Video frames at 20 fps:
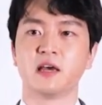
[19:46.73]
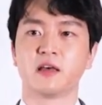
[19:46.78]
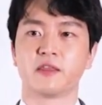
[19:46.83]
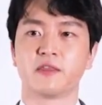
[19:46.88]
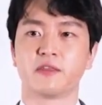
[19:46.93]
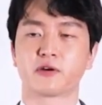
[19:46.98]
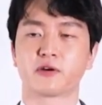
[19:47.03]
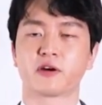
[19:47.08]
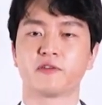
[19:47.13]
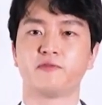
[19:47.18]

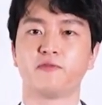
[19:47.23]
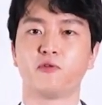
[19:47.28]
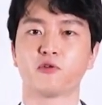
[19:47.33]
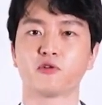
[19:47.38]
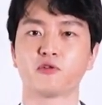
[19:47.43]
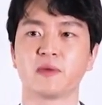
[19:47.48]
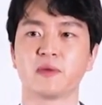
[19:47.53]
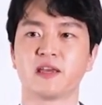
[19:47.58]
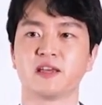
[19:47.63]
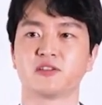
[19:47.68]
there are
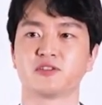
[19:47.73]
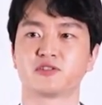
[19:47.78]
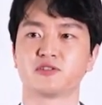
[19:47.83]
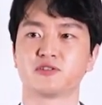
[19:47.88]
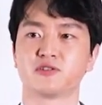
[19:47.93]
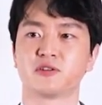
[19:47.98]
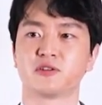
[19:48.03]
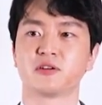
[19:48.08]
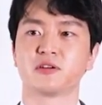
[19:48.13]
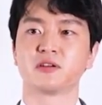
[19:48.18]
four
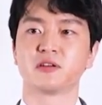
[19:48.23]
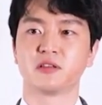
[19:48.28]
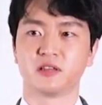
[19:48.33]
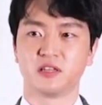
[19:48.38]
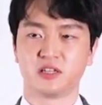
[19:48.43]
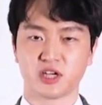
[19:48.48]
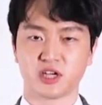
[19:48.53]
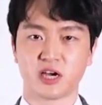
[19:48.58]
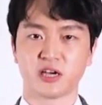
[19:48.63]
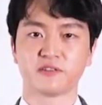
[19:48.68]
major
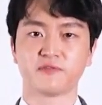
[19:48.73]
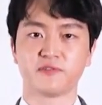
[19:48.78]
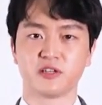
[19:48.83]
design